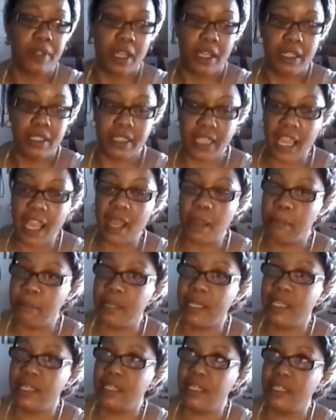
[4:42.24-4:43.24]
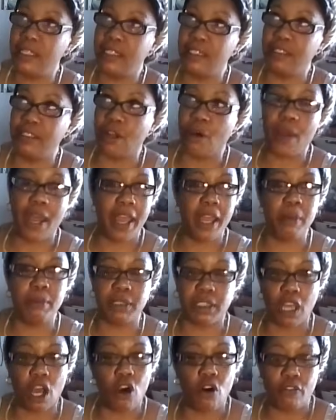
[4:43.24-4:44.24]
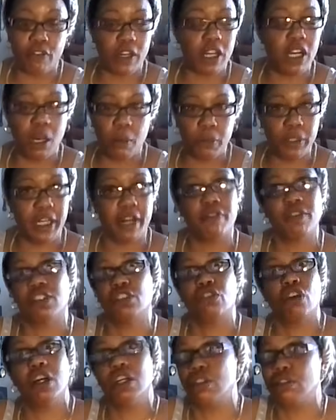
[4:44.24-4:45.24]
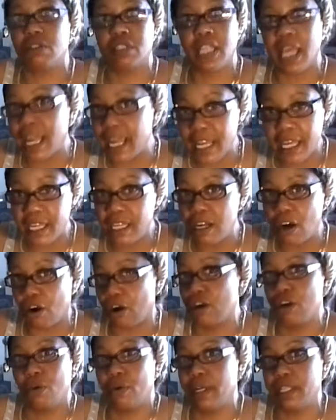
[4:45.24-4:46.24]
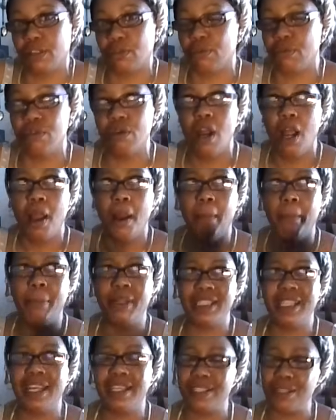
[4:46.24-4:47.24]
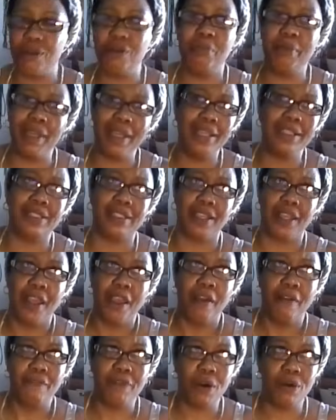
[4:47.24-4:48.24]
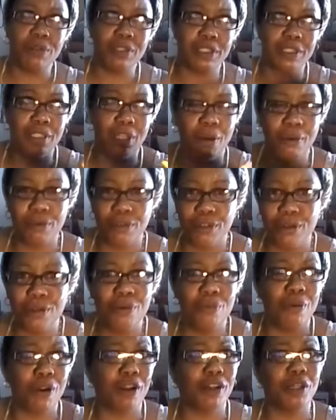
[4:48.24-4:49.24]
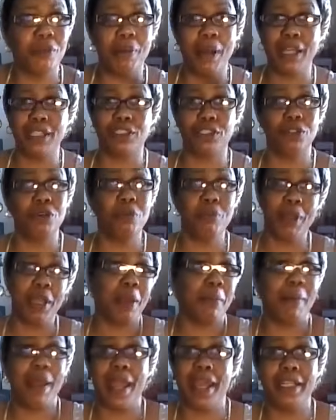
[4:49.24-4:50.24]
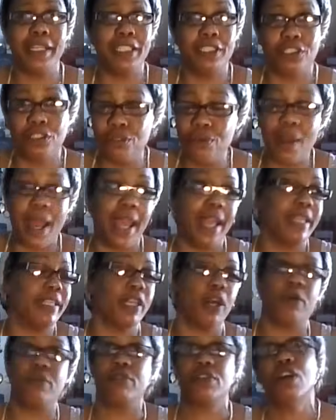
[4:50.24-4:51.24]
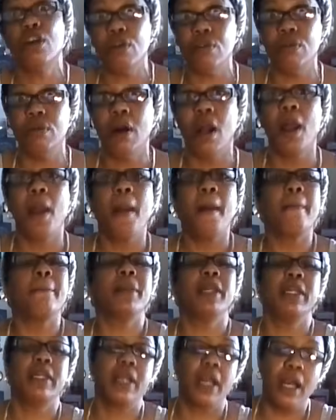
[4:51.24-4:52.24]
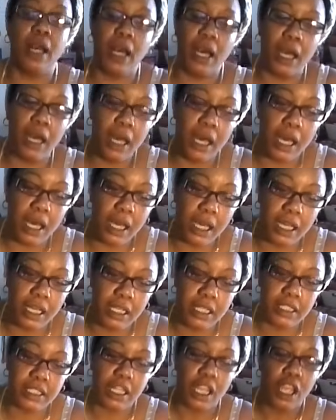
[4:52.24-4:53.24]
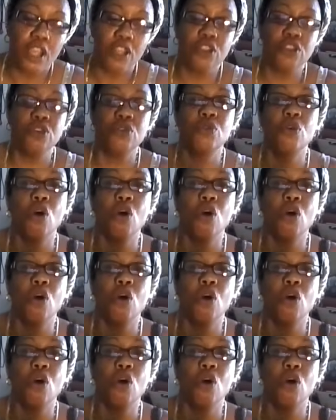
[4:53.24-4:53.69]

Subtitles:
they'll be, you know, able to overcome whatever struggles they are going through. But they too busy focused on you, worried about you, being mad at you, hating on you because you